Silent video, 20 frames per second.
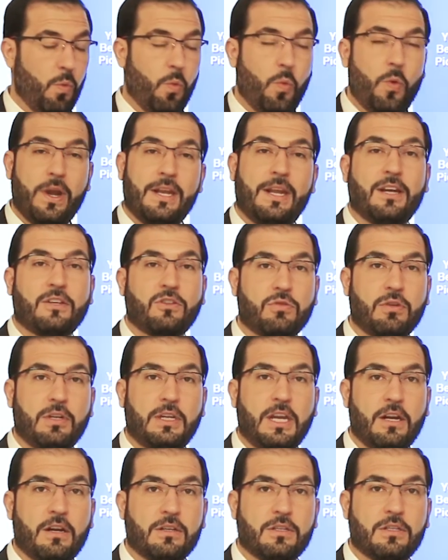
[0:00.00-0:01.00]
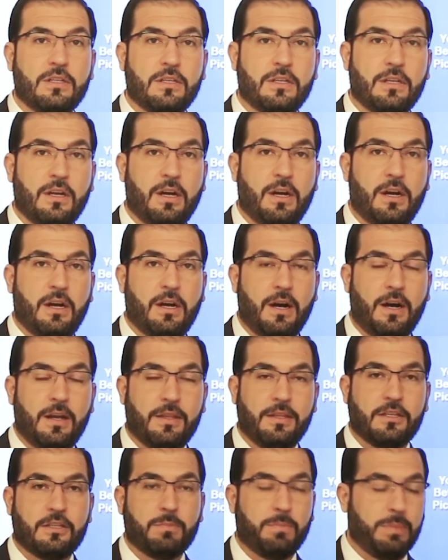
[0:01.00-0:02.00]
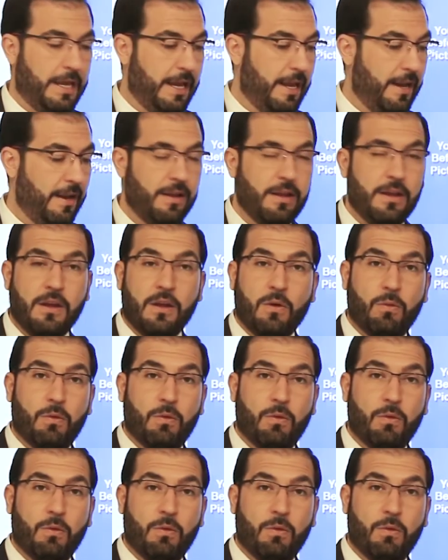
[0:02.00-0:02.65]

win extra years on this planet,